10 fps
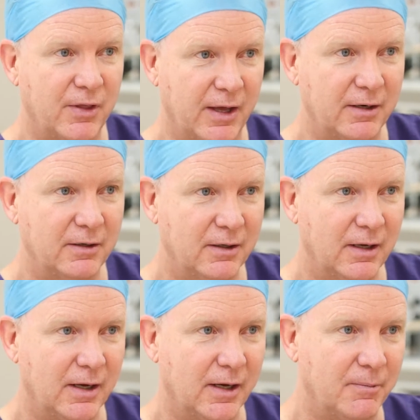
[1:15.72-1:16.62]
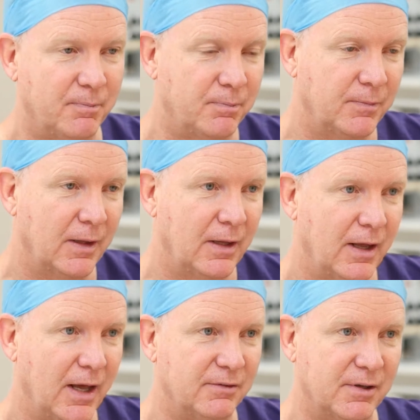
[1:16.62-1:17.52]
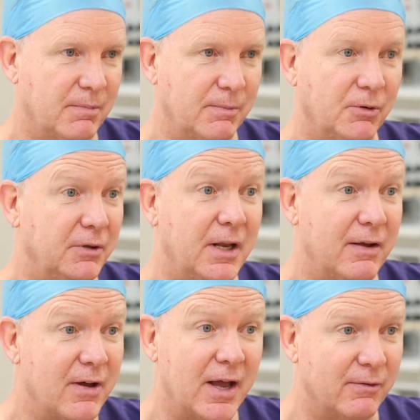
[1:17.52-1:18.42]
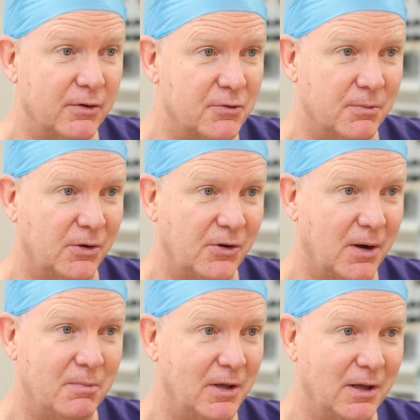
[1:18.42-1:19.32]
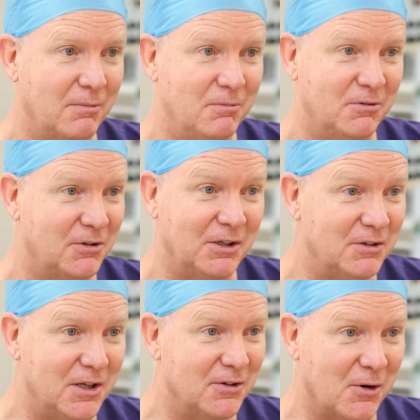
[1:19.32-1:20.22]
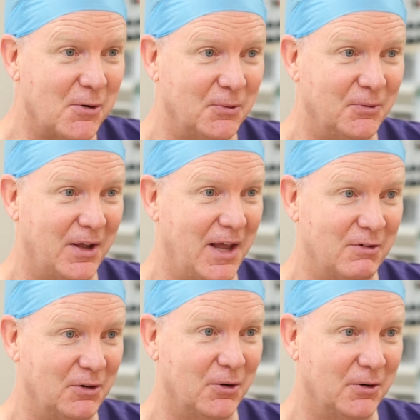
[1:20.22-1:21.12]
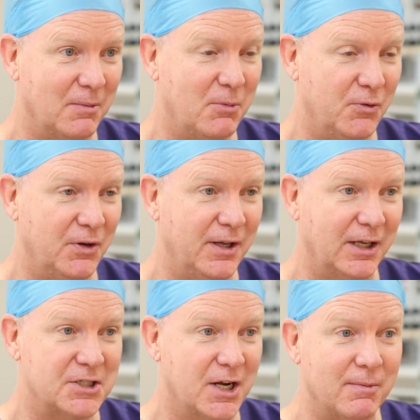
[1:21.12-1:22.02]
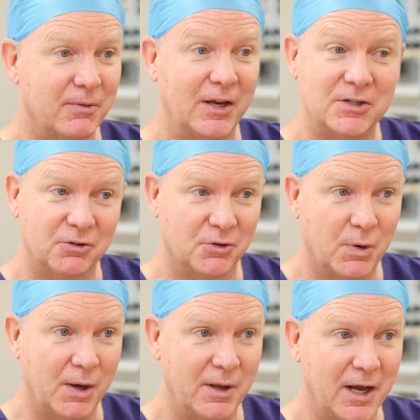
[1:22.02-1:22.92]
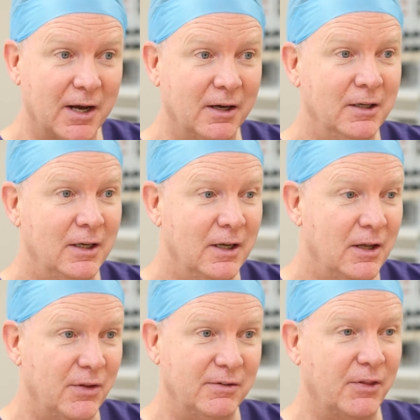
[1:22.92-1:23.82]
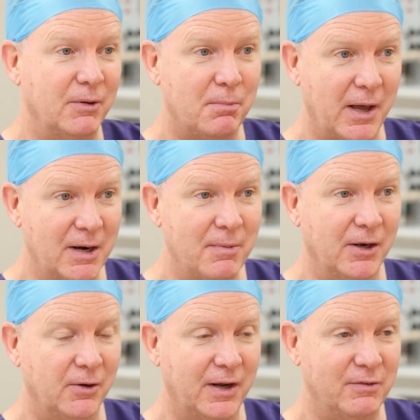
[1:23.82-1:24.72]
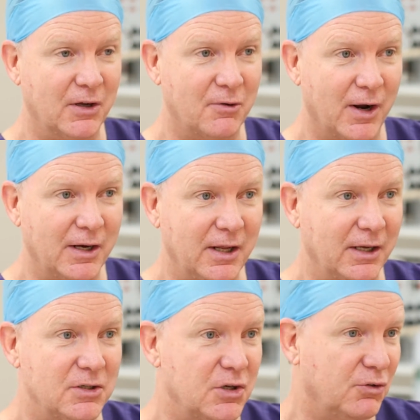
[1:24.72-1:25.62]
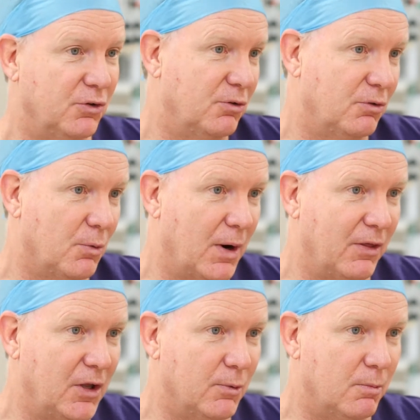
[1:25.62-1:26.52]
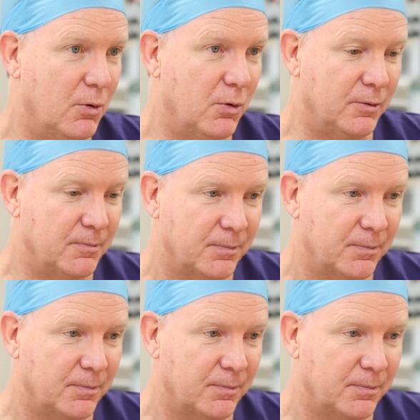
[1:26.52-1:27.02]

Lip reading: that, and some people never have it from the time they're 6 years old. They haven't got a perfect neck shape, and that's just the way we are. There's nothing bad about not having a great neck, it just is the way that you were born.